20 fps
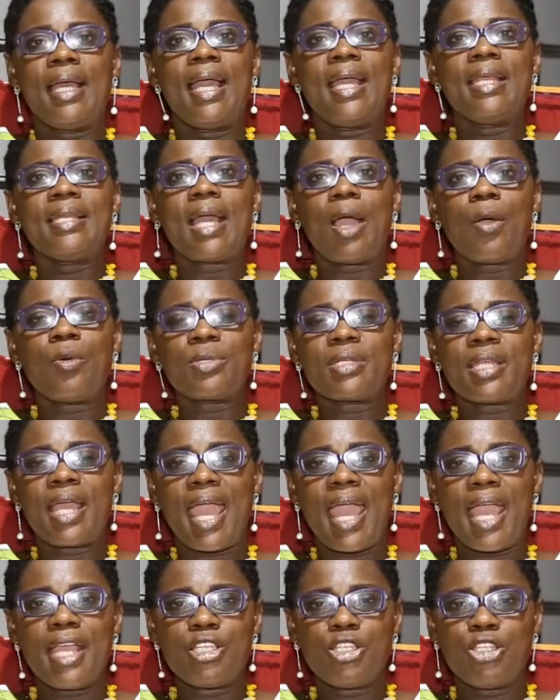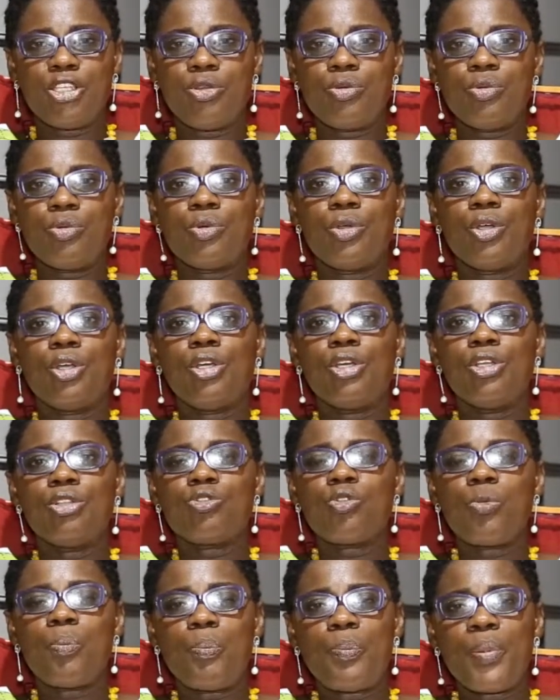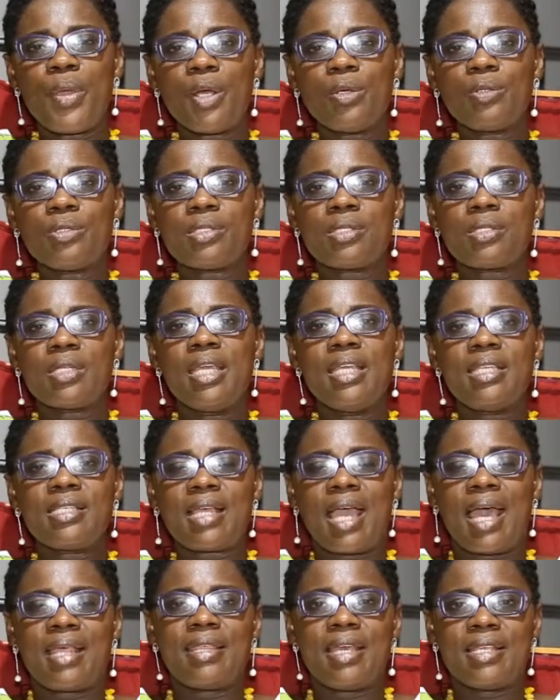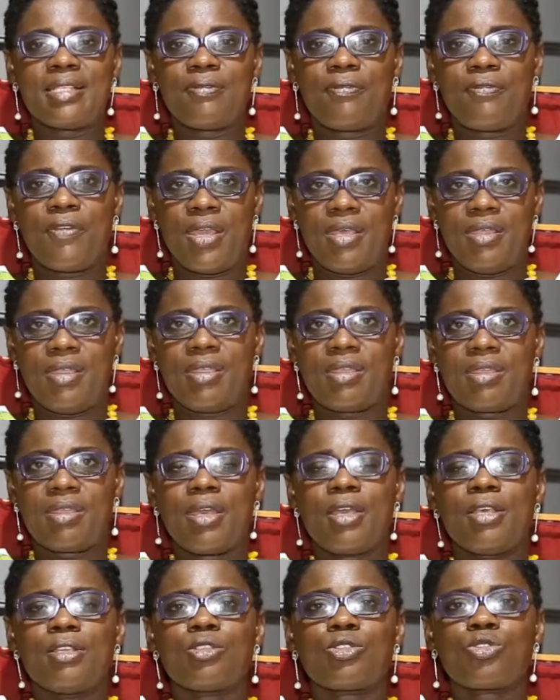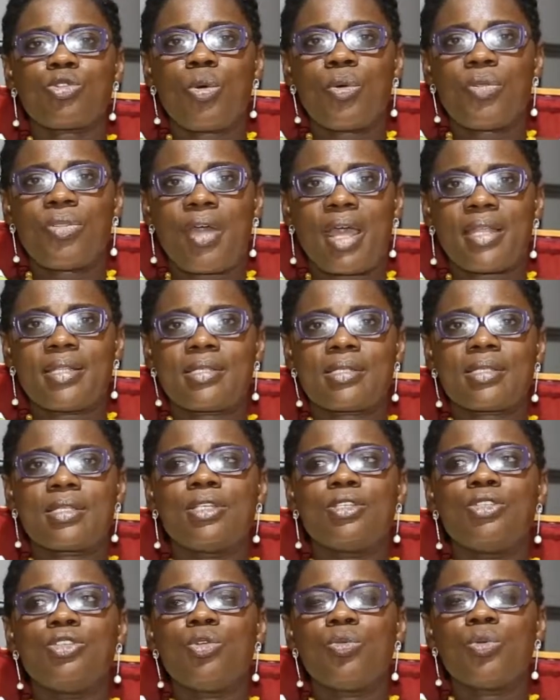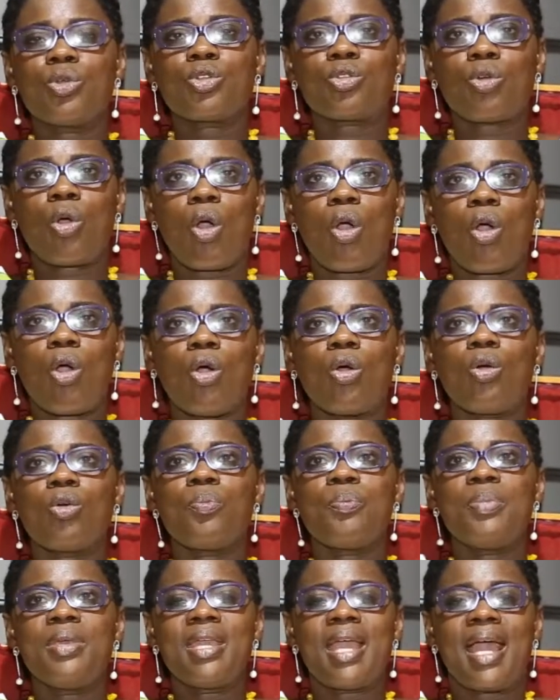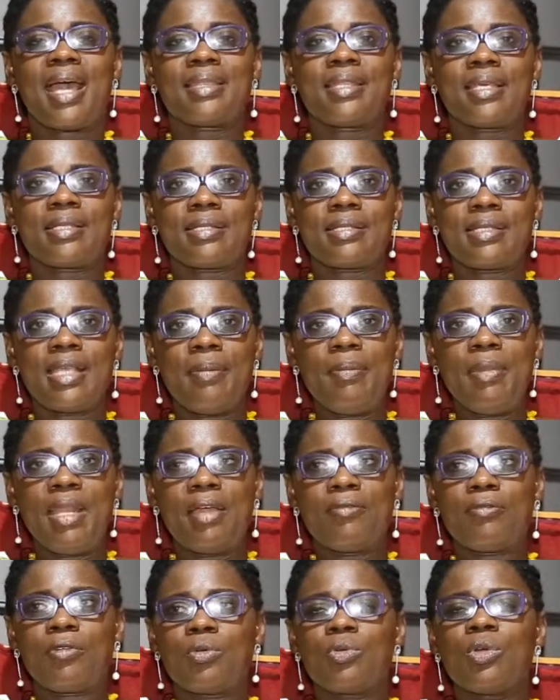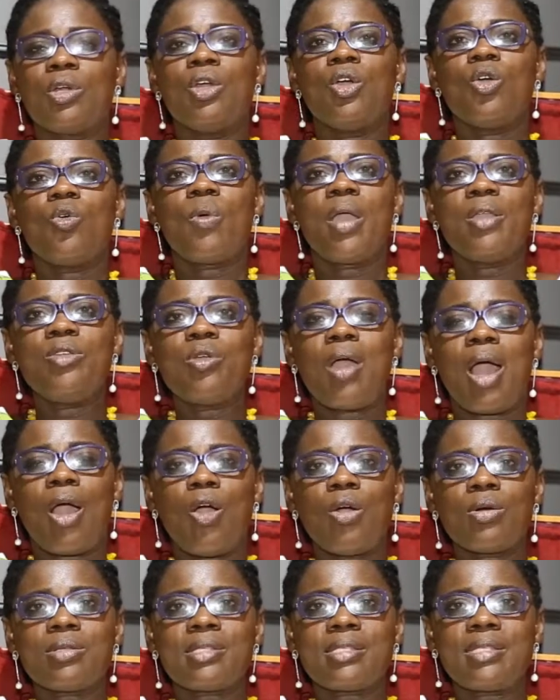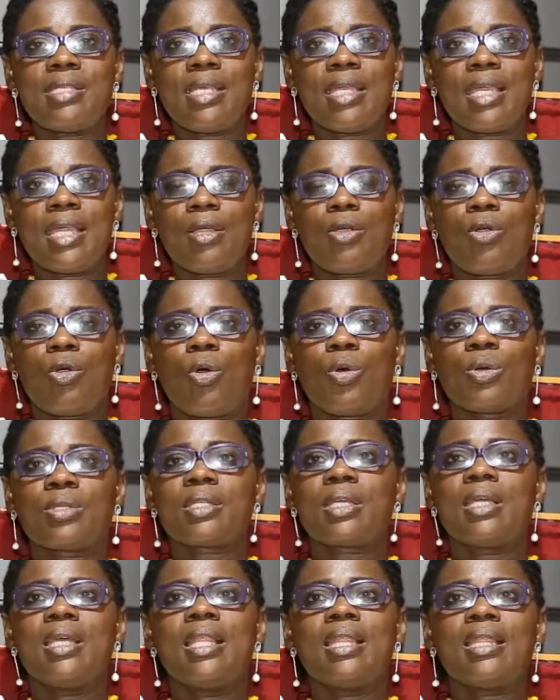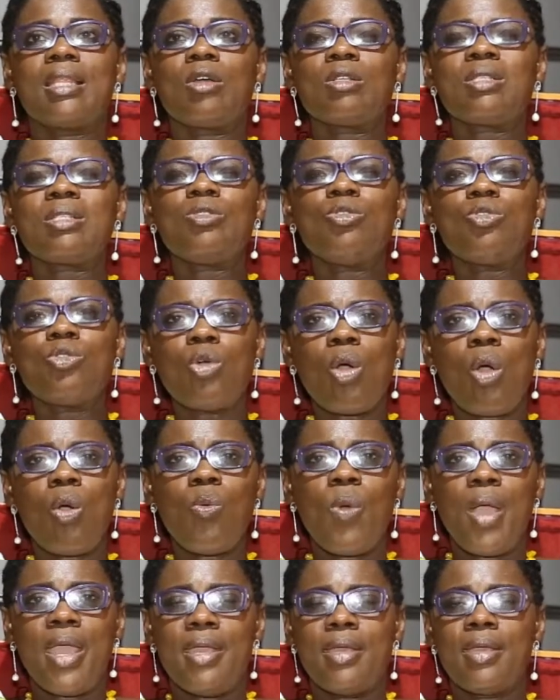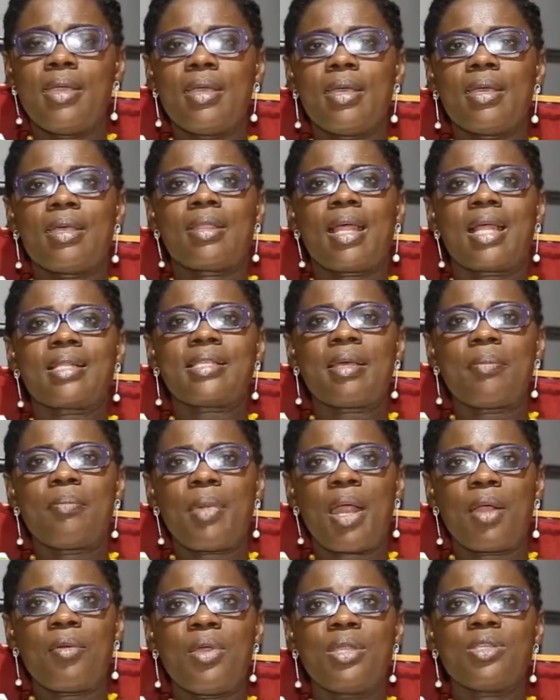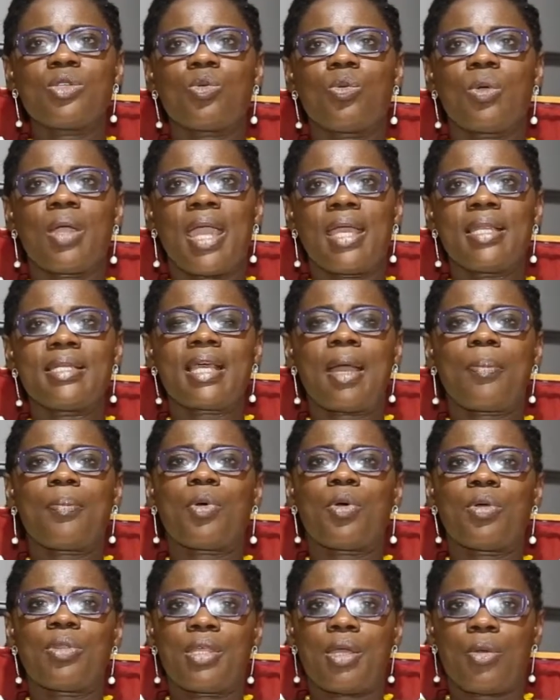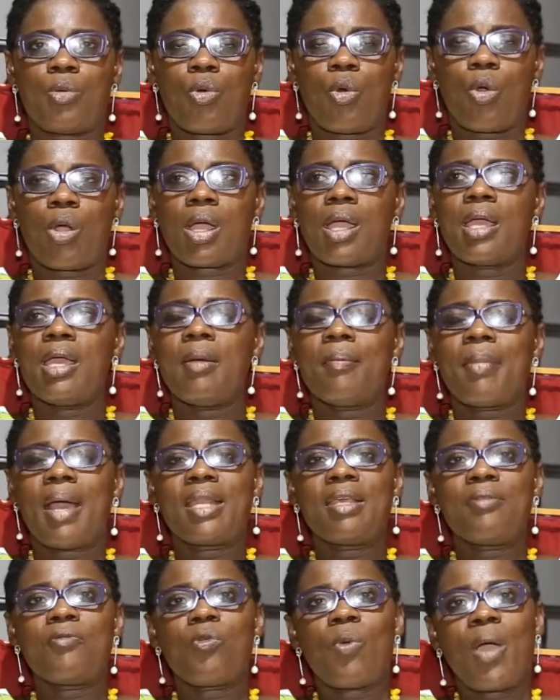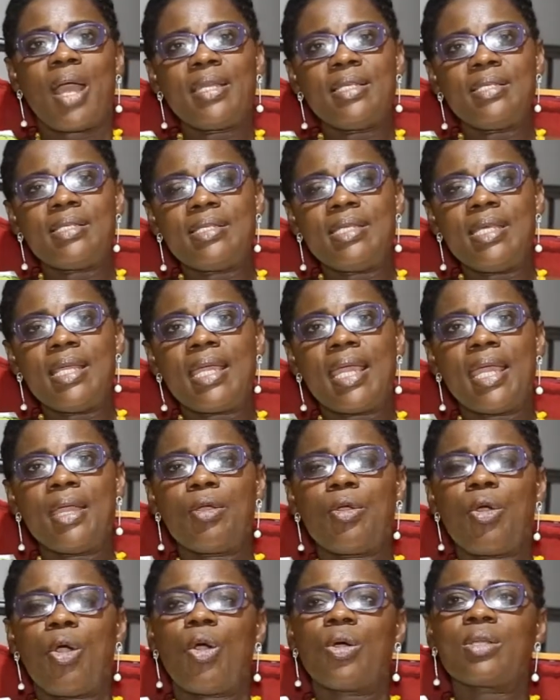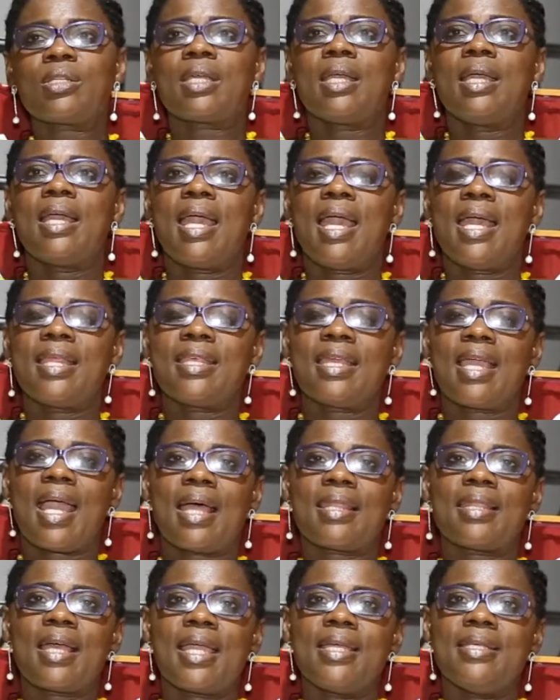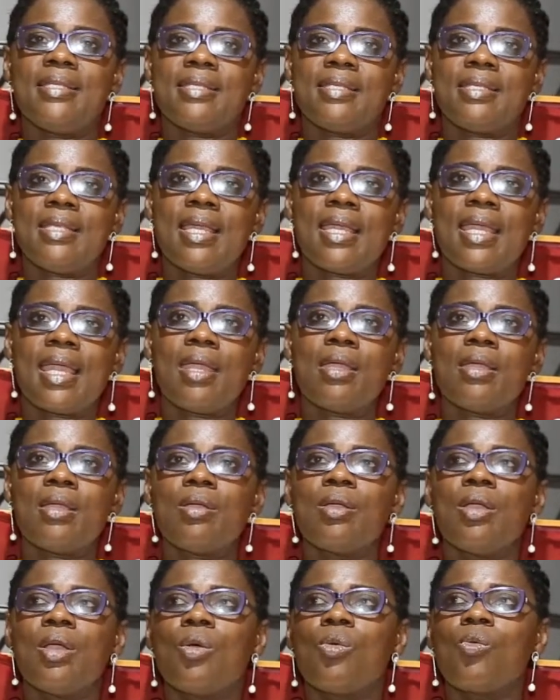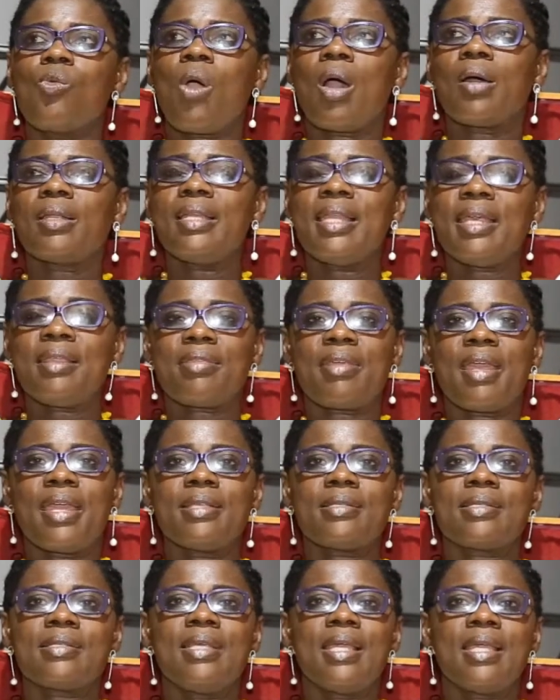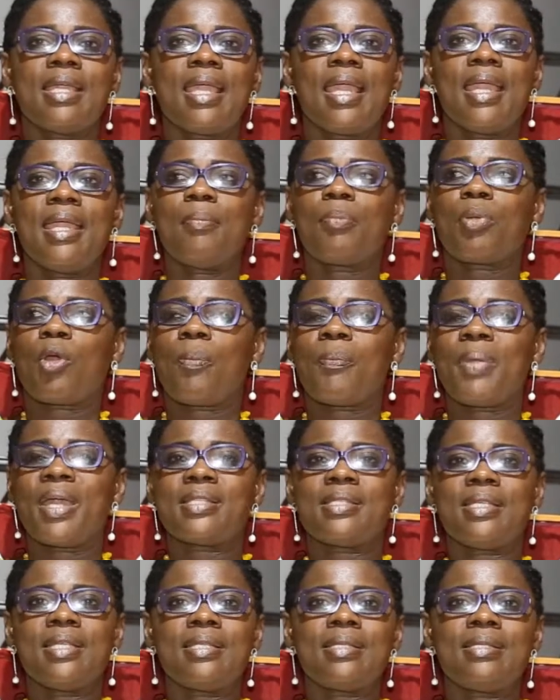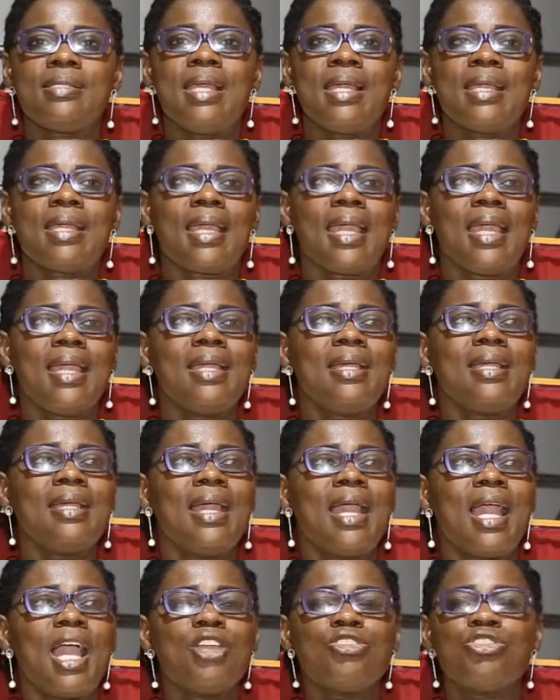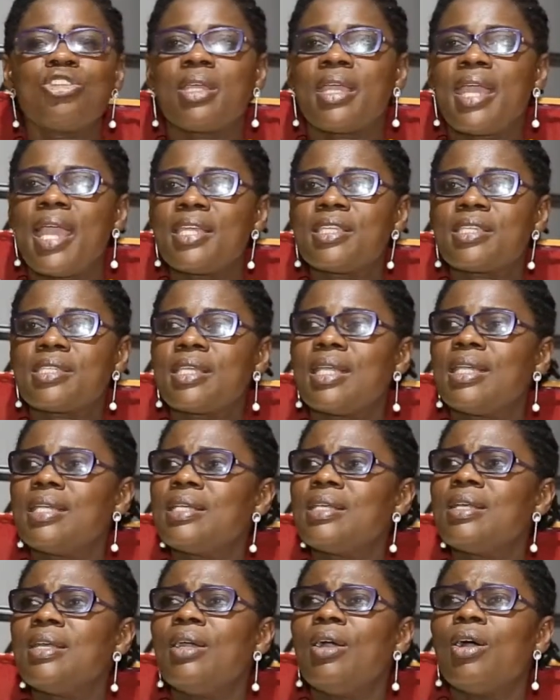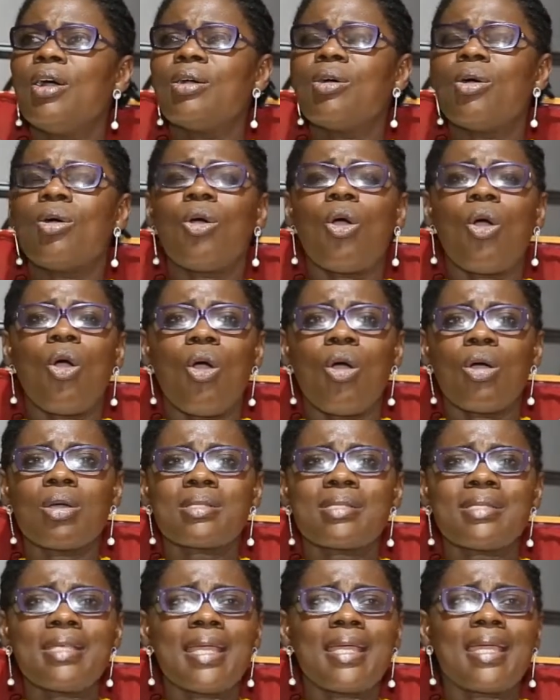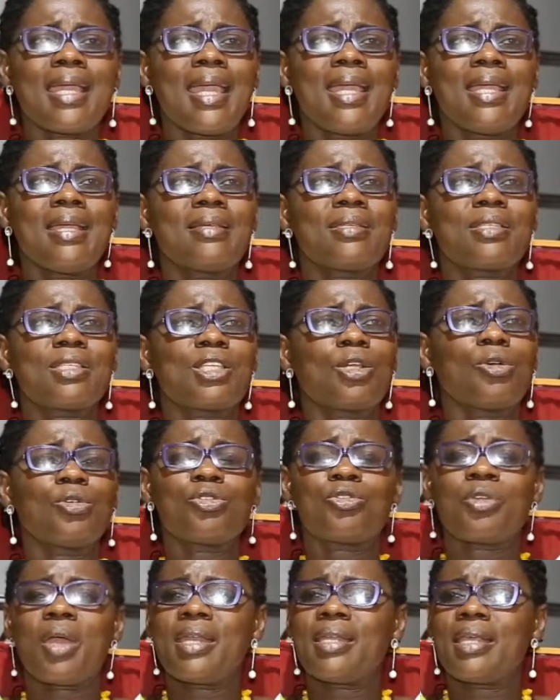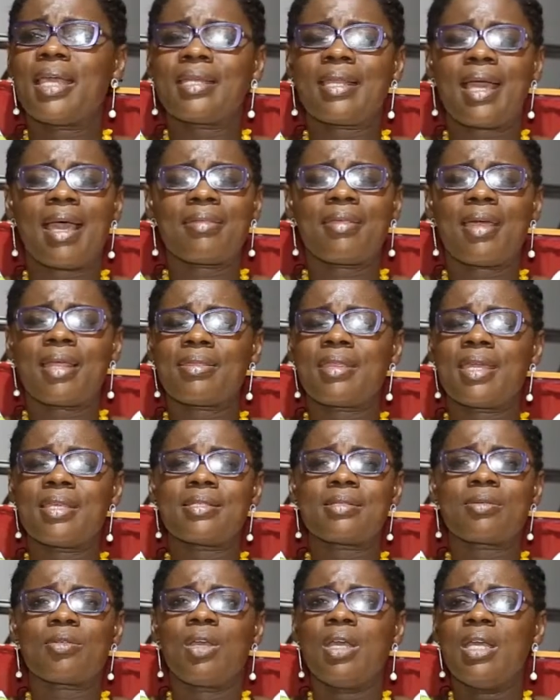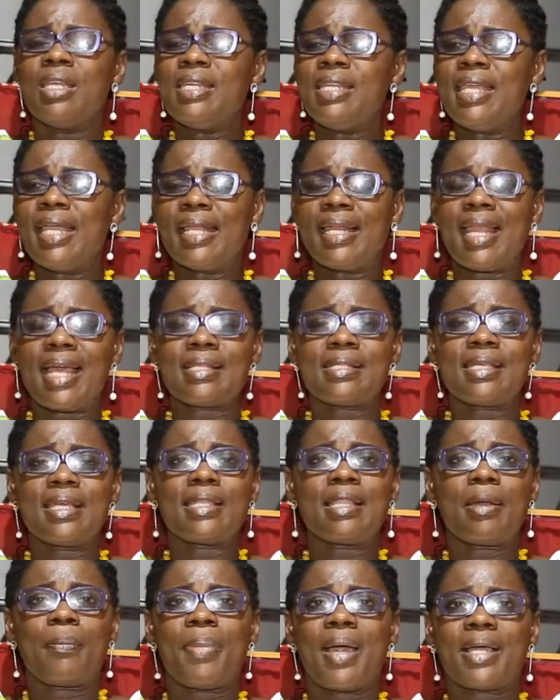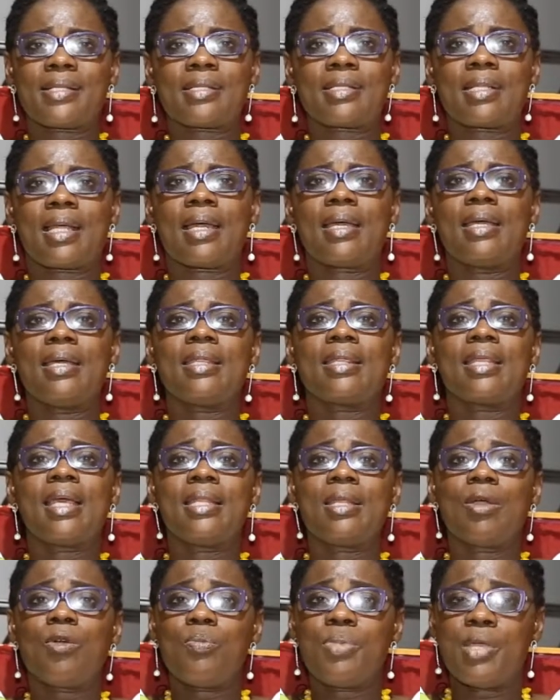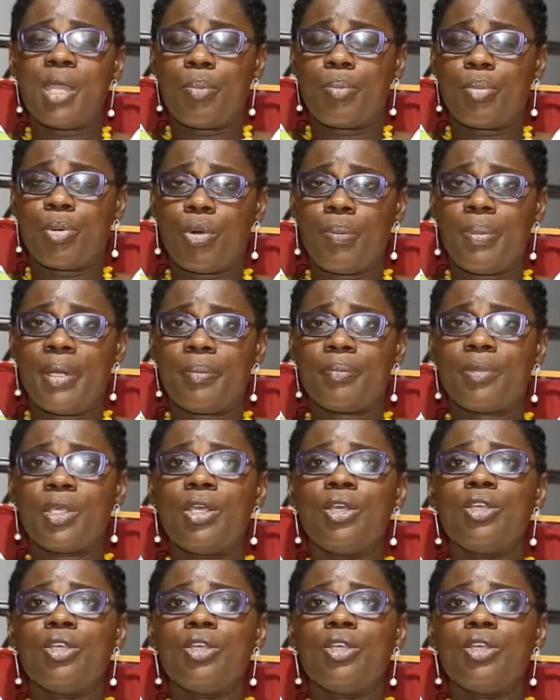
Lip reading: And I would urge you to build each other's faith so that you would all be at the same level. When you are all seeking God, there is no way that a marriage will end up on the rock. But if one is seeking God and the other is seeking worldly things, seeking property, seeking education, seeking children and other things, neglecting the partner, then there will be a problem.